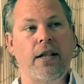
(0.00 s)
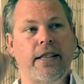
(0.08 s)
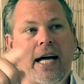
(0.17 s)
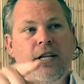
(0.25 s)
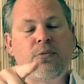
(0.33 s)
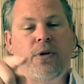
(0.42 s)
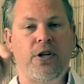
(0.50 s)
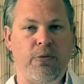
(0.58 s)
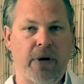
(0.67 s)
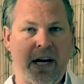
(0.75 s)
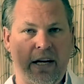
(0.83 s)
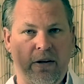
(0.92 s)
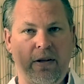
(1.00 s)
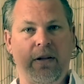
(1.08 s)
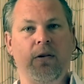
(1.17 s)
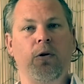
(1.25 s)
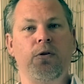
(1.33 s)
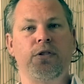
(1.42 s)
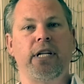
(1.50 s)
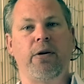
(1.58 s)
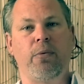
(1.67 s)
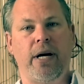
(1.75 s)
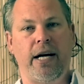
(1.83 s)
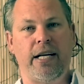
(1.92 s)
That's when humanity lose
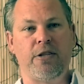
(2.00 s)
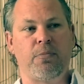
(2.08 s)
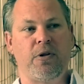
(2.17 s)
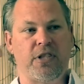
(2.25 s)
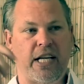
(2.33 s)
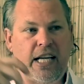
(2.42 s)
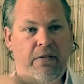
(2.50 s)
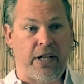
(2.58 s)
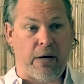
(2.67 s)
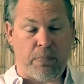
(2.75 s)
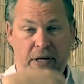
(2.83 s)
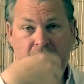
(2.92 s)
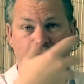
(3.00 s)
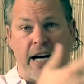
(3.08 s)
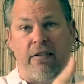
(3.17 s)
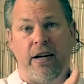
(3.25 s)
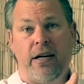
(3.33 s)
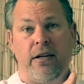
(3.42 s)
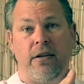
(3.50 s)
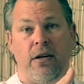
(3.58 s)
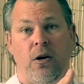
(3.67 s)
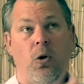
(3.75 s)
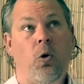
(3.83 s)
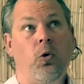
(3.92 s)
their ways, because they're giving their power
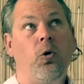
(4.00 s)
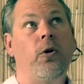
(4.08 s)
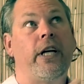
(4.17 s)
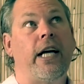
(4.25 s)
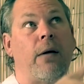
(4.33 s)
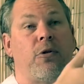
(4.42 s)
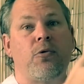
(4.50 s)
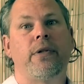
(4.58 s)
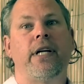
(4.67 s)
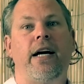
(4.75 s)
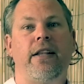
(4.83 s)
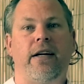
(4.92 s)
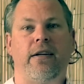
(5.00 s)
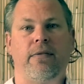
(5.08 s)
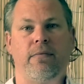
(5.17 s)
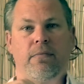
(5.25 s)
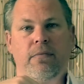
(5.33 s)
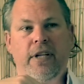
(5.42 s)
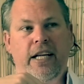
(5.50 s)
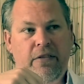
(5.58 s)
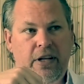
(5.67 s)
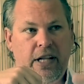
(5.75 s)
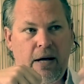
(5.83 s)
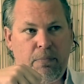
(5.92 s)
or looking up to another. They're
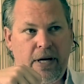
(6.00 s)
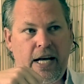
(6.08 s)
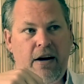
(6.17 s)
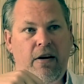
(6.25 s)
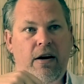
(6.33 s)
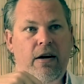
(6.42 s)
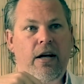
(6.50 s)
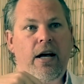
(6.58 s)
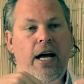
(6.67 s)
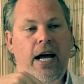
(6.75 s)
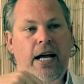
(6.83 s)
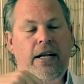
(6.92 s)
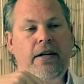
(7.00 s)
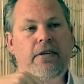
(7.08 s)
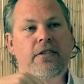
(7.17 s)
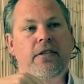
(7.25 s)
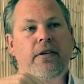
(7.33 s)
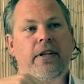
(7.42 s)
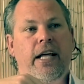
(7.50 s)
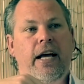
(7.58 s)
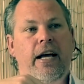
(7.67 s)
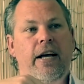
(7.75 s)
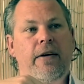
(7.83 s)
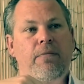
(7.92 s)
giving that power and
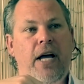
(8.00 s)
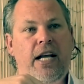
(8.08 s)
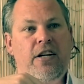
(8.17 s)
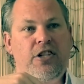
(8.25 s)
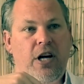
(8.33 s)
their energy